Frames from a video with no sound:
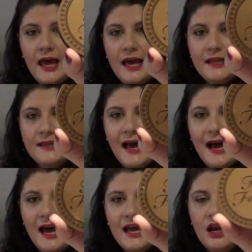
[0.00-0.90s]
and
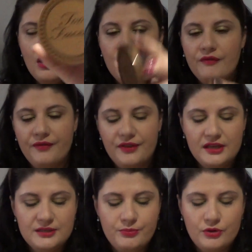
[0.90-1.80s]
I love
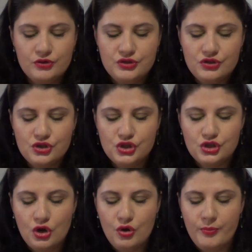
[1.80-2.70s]
this bronzer
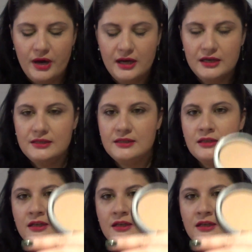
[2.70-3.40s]
so much.